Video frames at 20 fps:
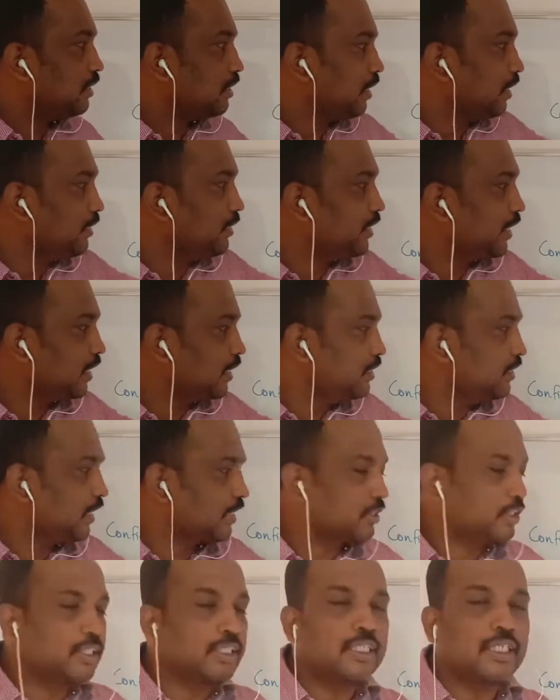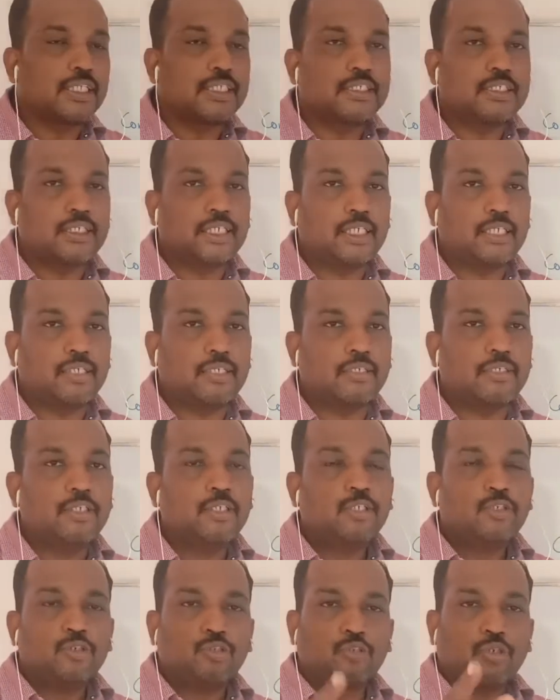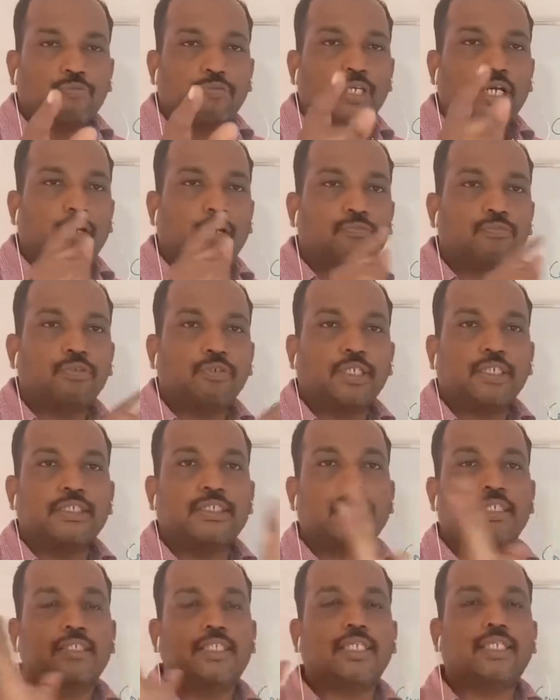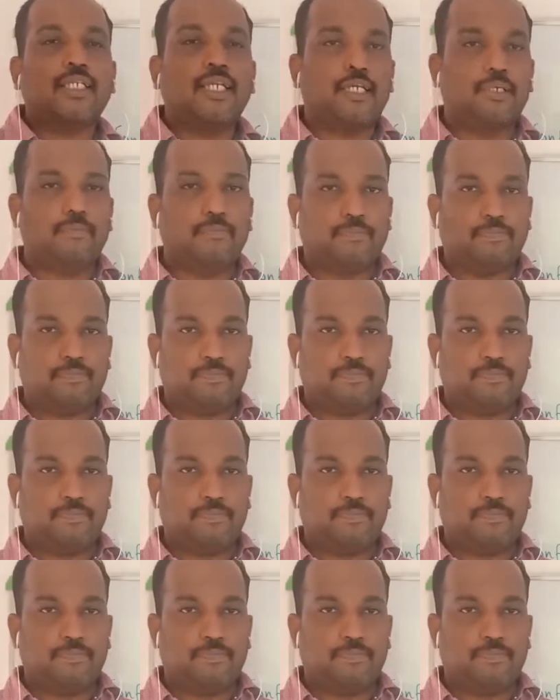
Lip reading: in the rejecting region. So we have to reject the claim.